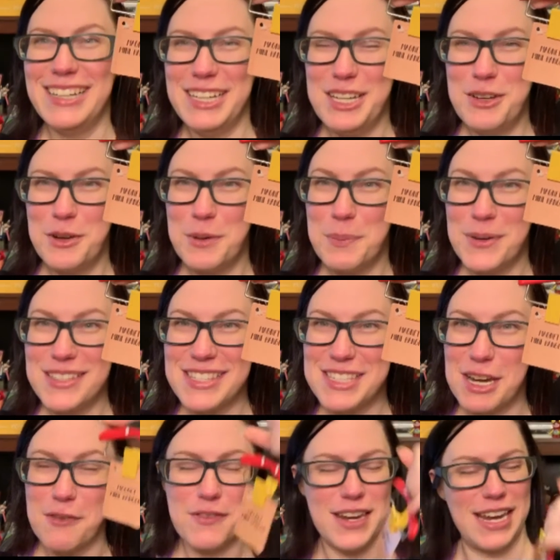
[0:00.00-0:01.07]
You can put
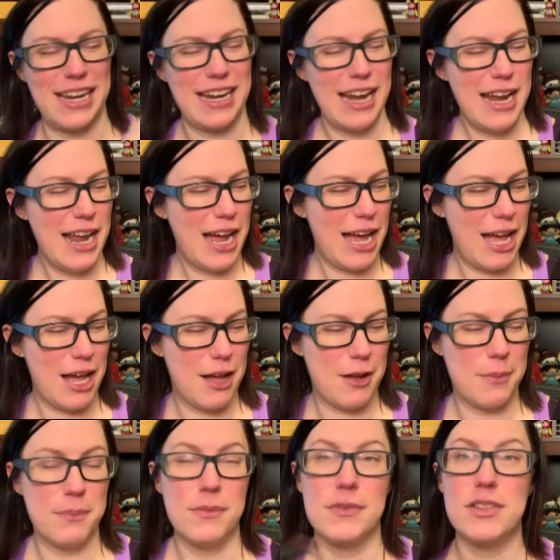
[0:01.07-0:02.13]
stuff in it.
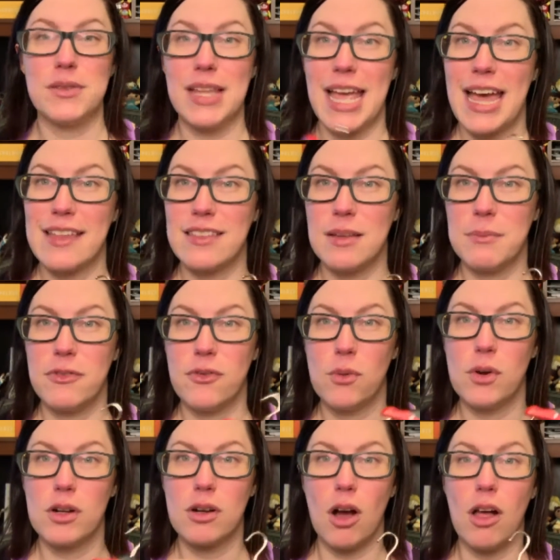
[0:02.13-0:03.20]
So they had them
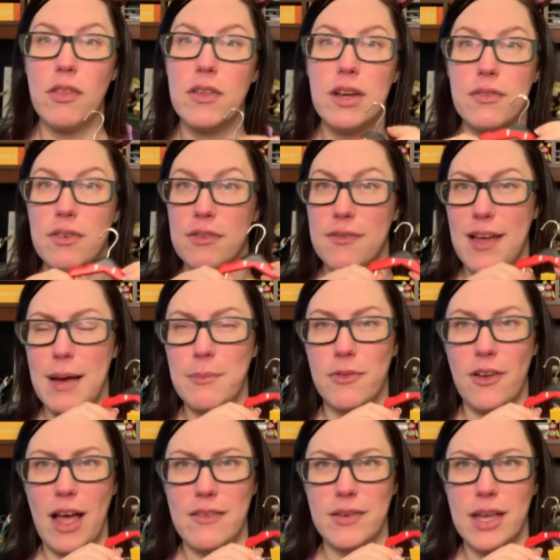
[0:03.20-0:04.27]
for all the different Fab
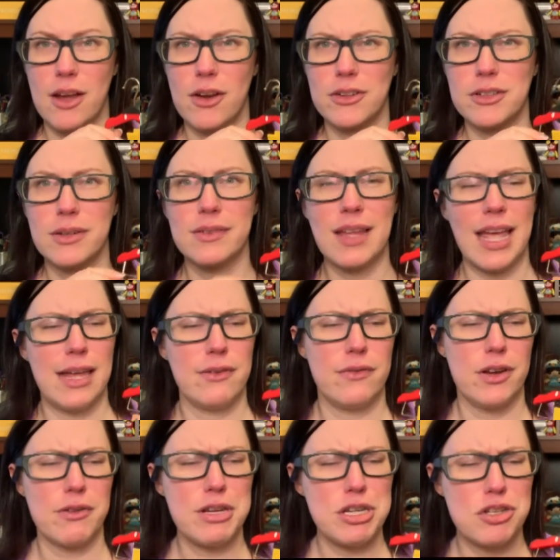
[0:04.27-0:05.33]
5 characters, and
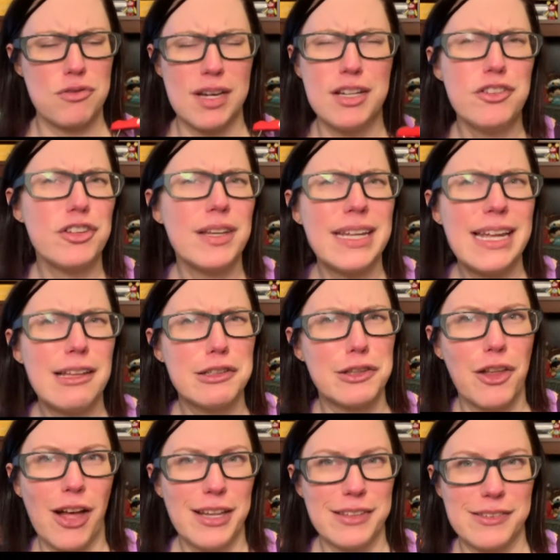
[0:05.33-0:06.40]
very strangely,
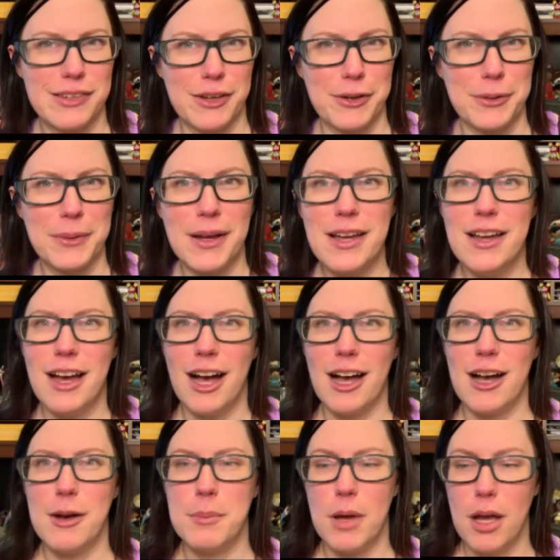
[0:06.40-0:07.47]
Lotso.
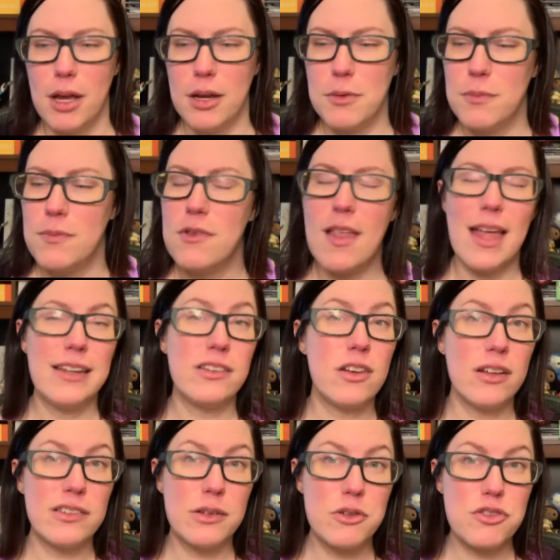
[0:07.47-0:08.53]
That's
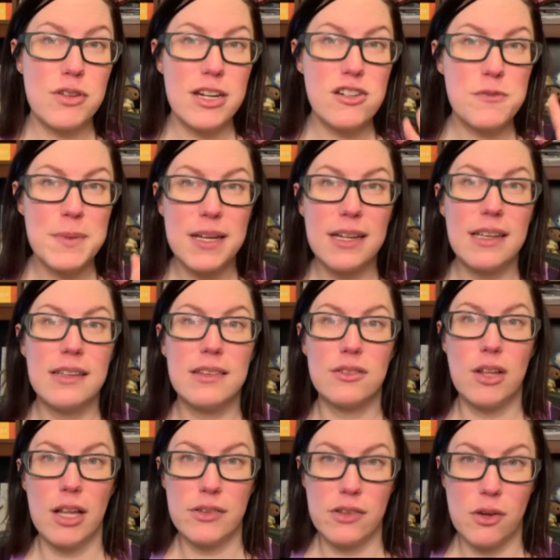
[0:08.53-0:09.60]
not so strange because
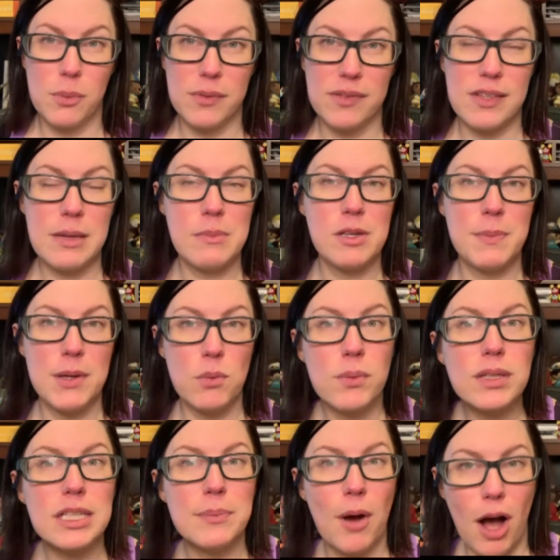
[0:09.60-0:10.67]
Lotso seemed to be
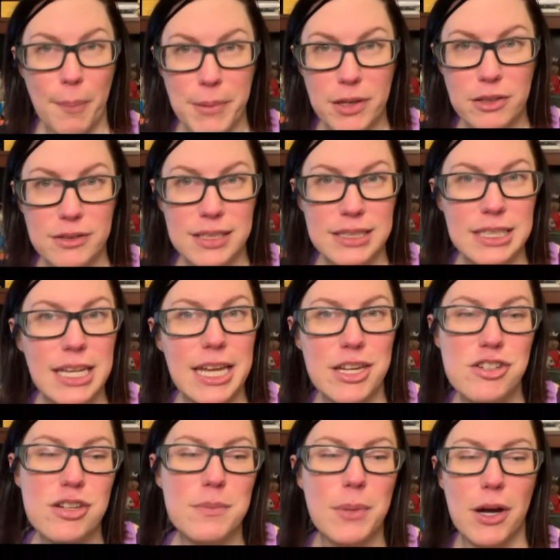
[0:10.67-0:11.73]
really popular in the
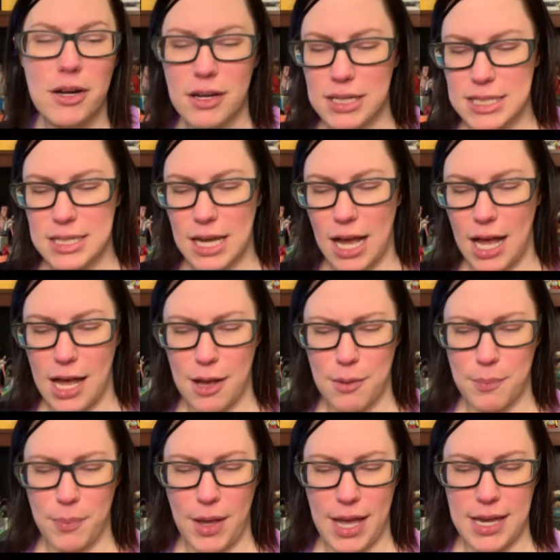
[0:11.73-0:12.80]
Asian parks,
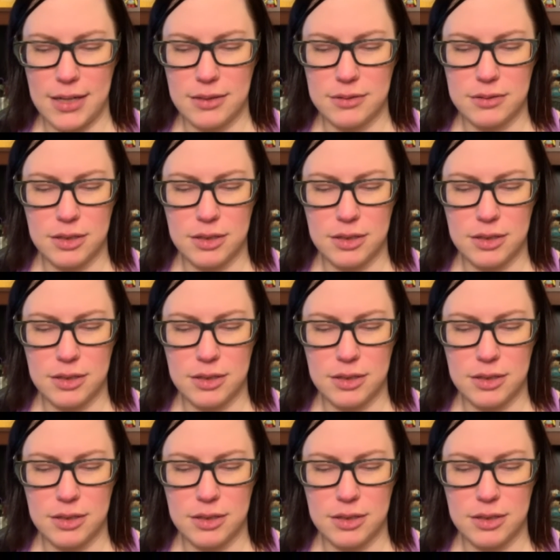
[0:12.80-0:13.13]
but